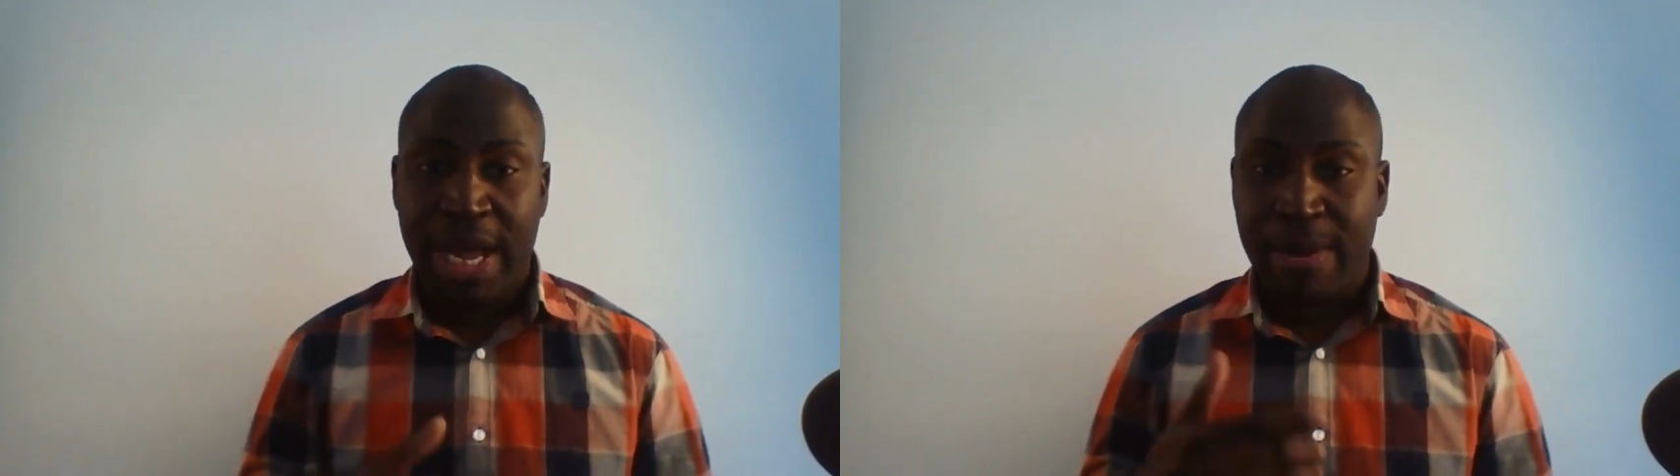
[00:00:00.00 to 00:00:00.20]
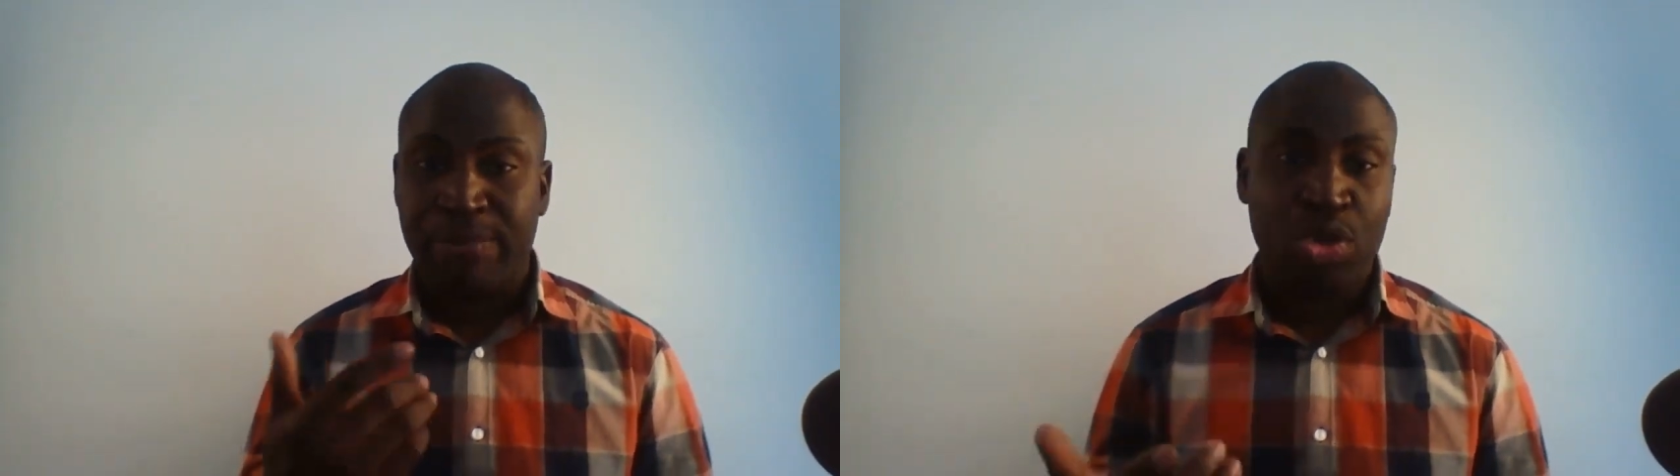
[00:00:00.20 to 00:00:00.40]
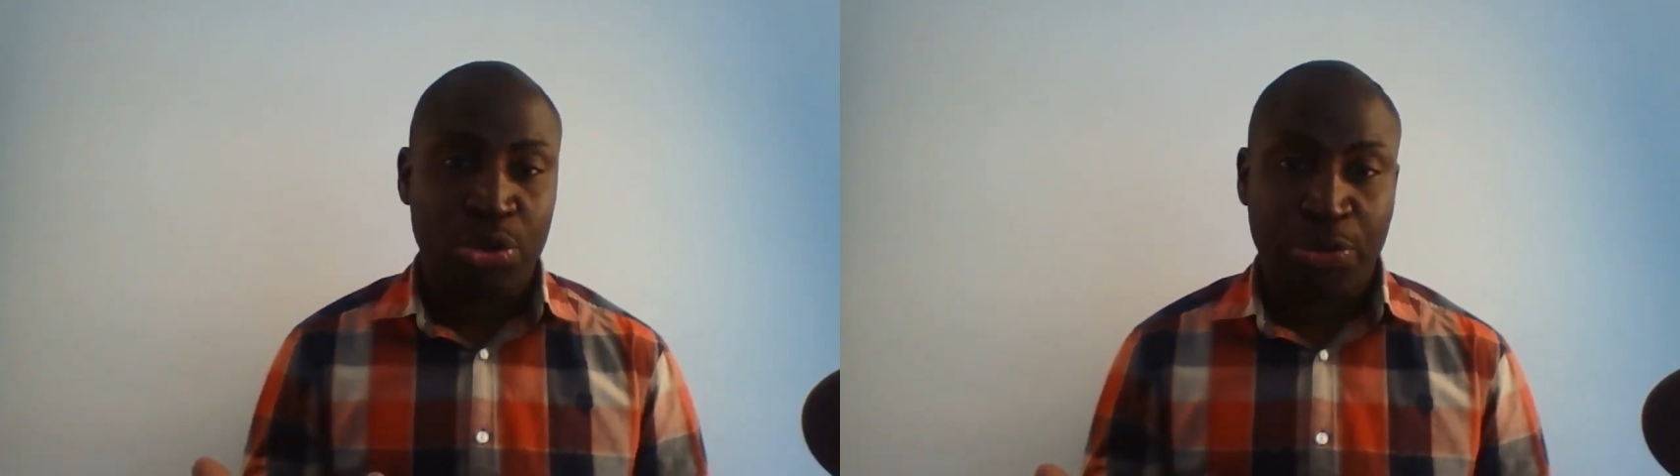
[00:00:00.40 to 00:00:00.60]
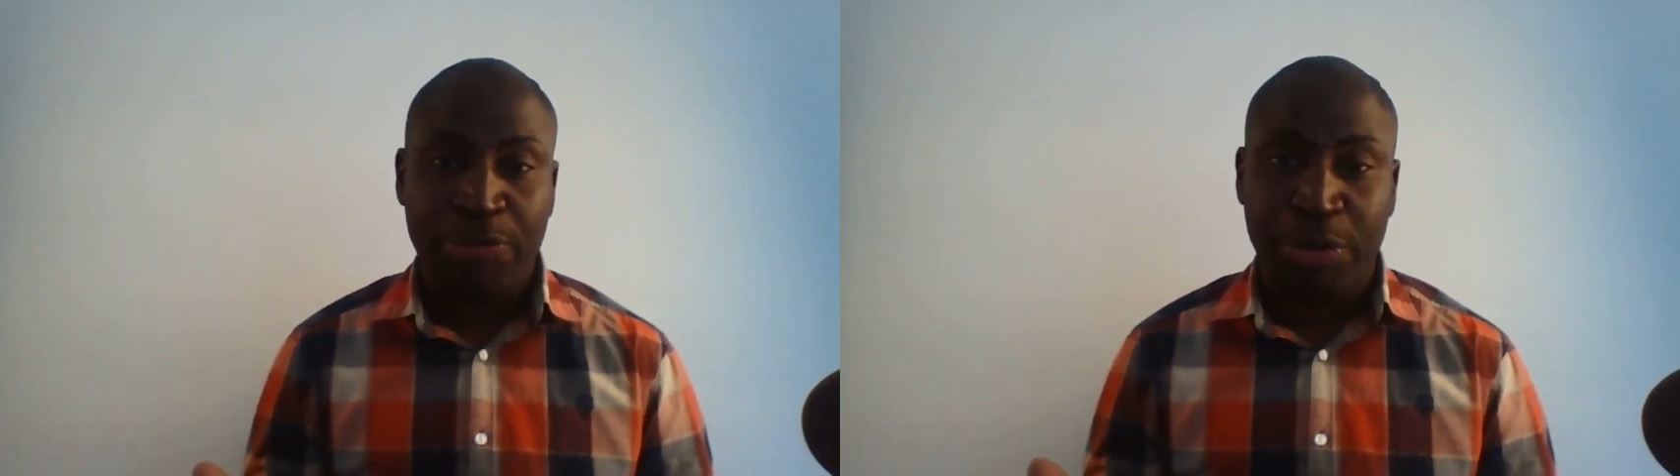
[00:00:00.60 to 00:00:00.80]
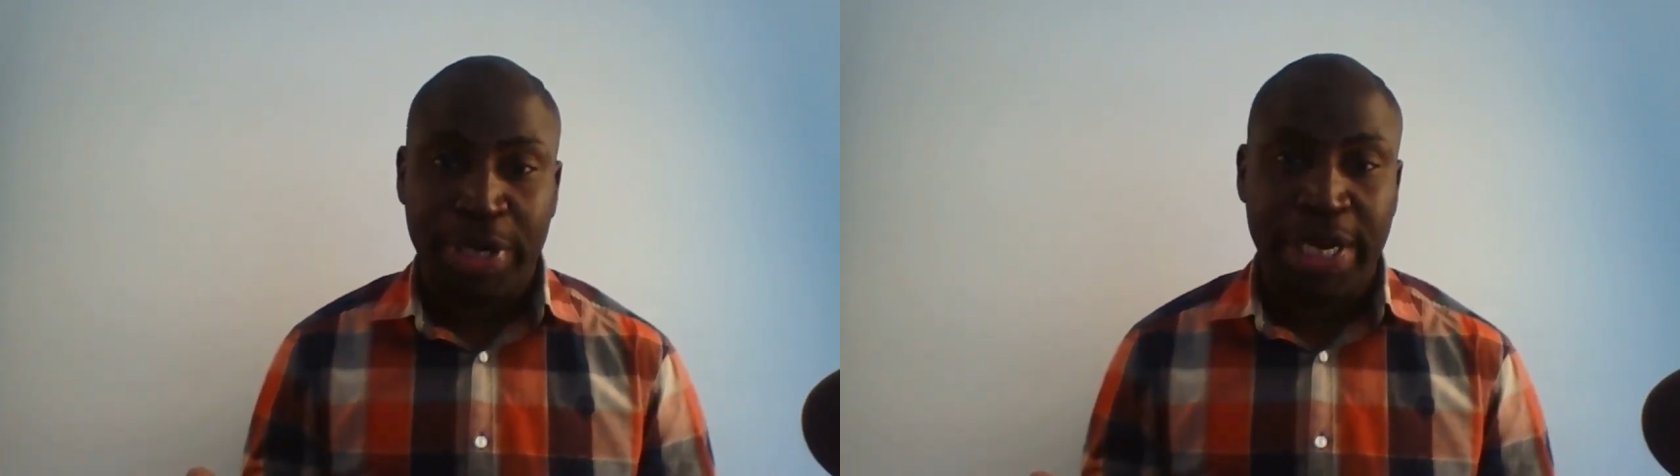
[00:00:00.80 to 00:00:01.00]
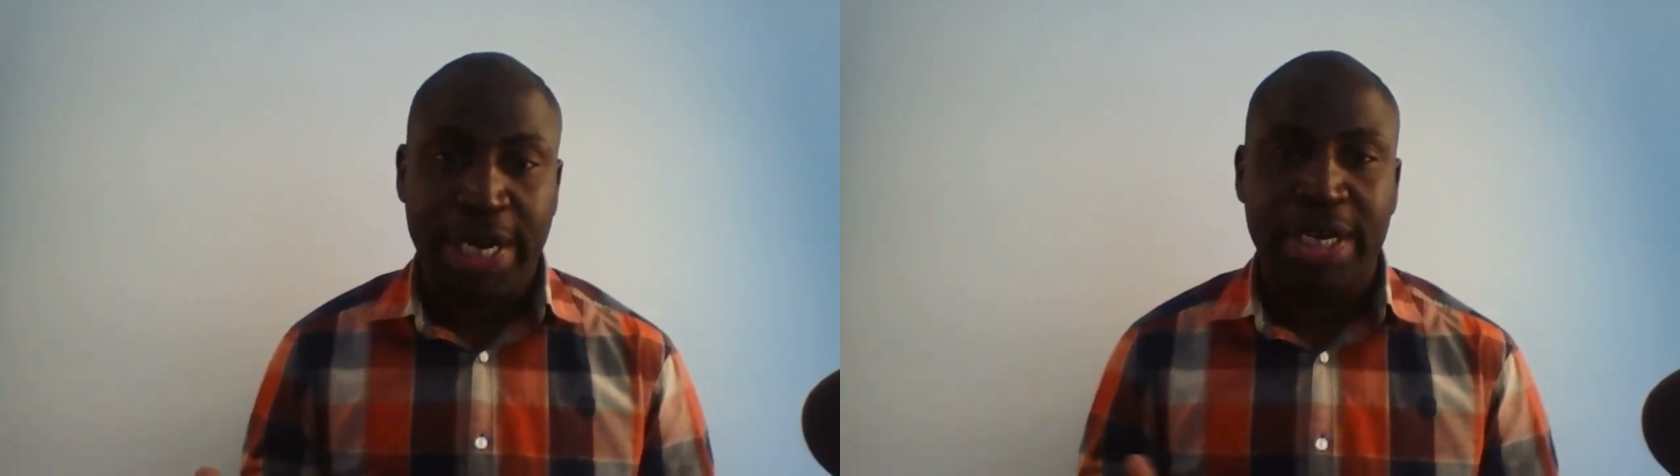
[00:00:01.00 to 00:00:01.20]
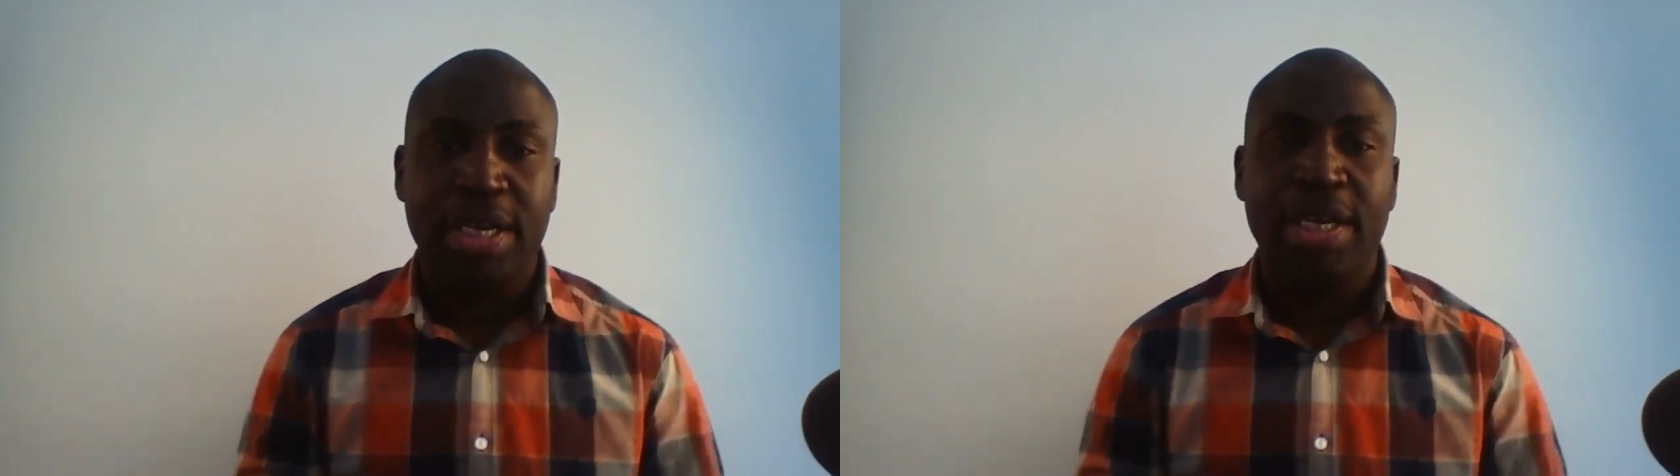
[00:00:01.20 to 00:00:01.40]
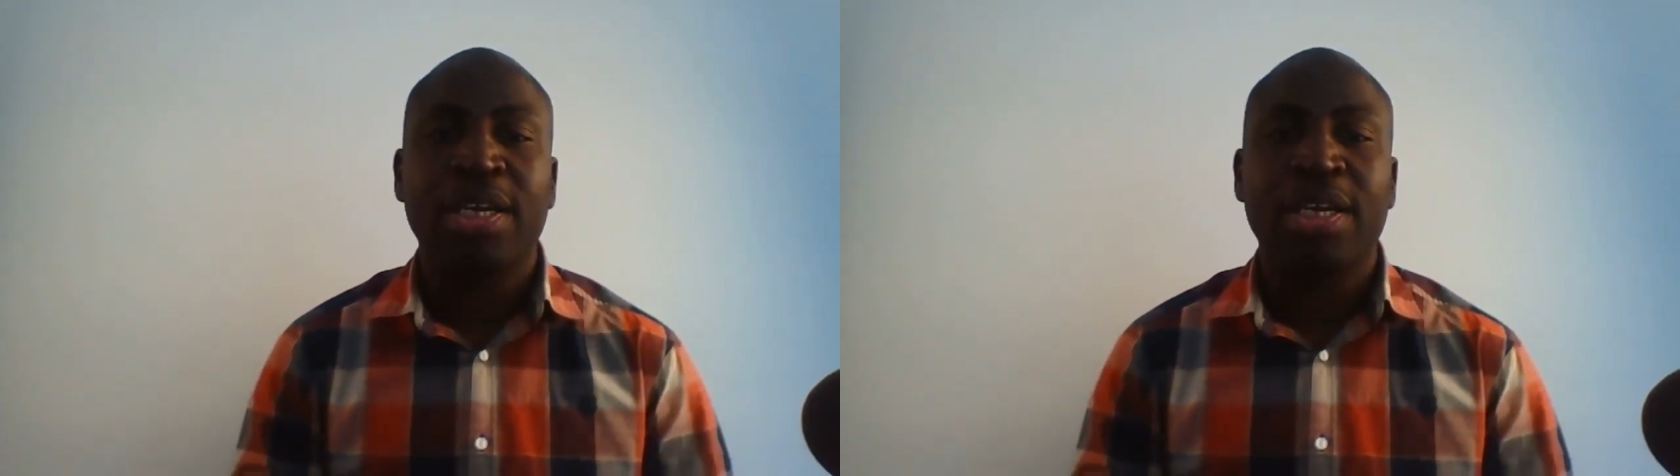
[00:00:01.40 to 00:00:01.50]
I'm sure you heard that.